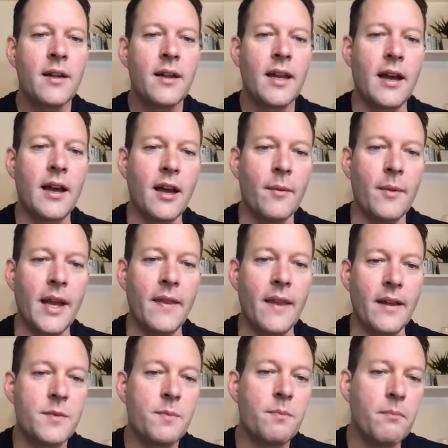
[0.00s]
And
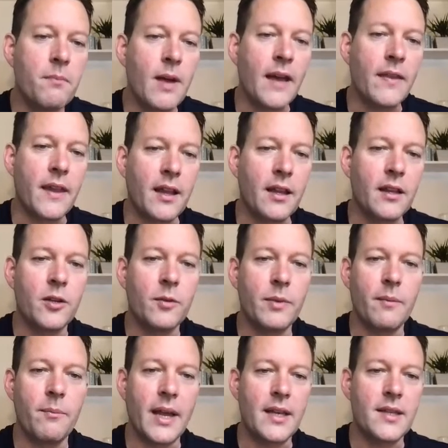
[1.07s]
that's, I think, a little
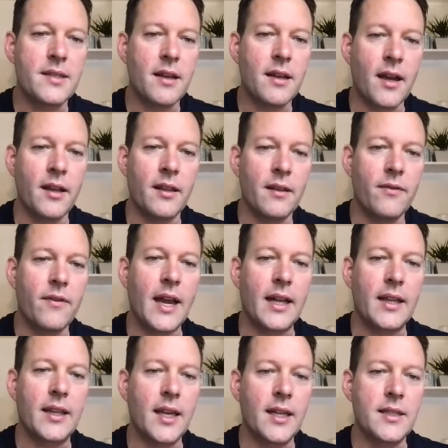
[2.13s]
bit based on the
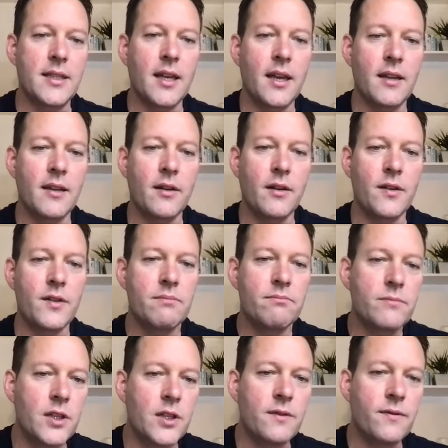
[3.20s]
fact that there's
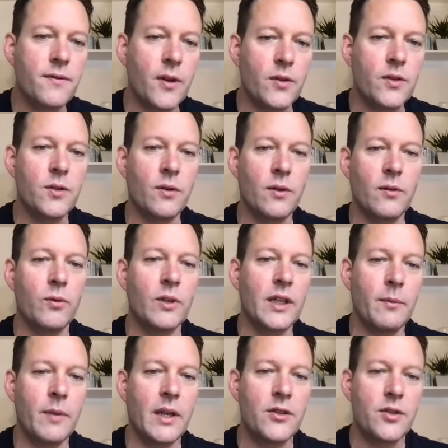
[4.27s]
just folks who are really
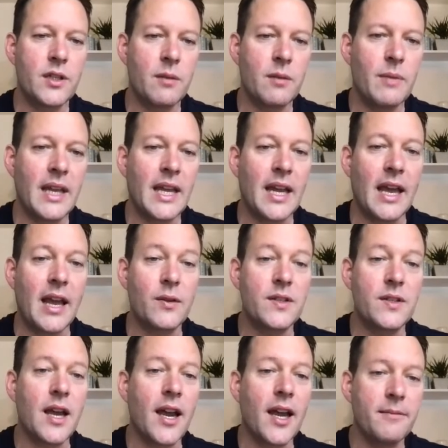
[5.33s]
interested in being kind of
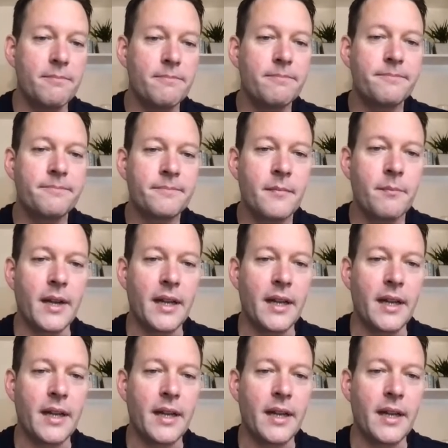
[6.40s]
outside. But